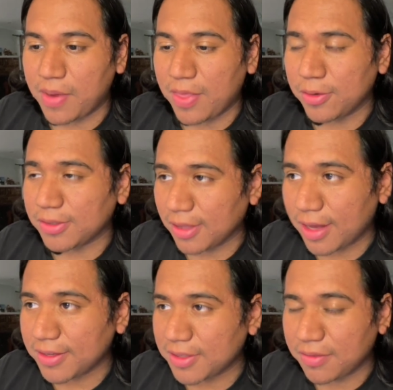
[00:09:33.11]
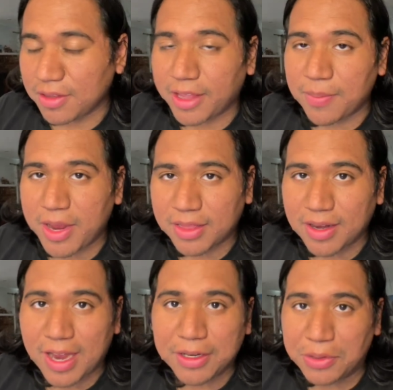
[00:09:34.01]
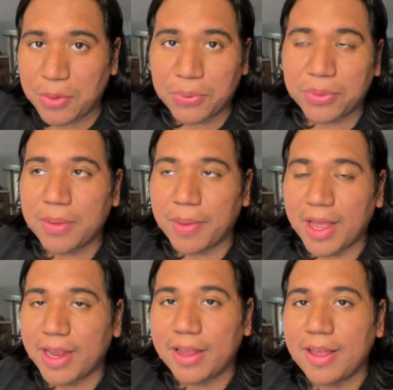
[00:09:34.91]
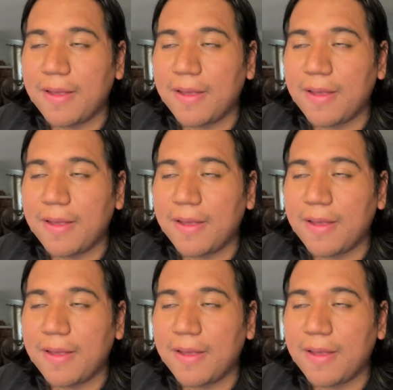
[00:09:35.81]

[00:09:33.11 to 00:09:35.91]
And there's a lot of stuff that they make that I don't buy.